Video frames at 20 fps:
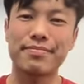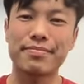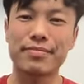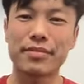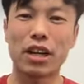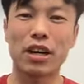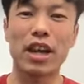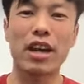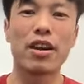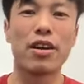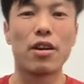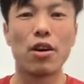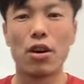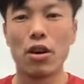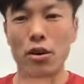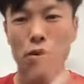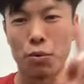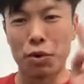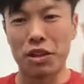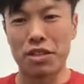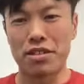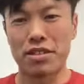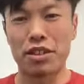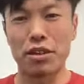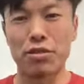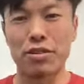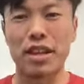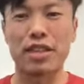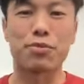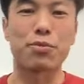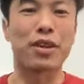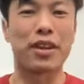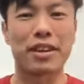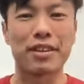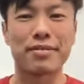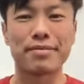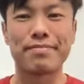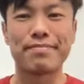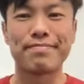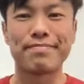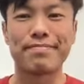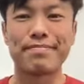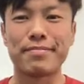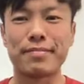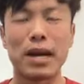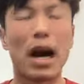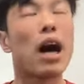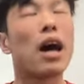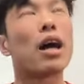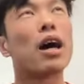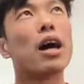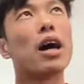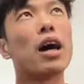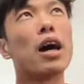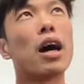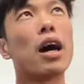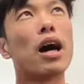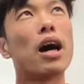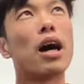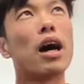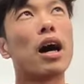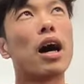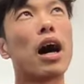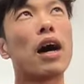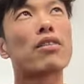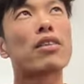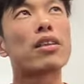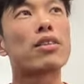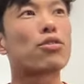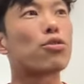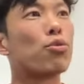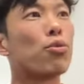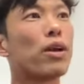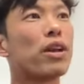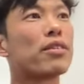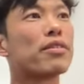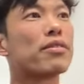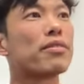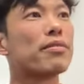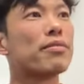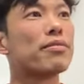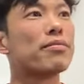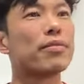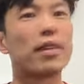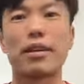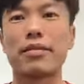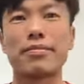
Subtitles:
Okay. We see you next week. After 2 weeks. Yeah.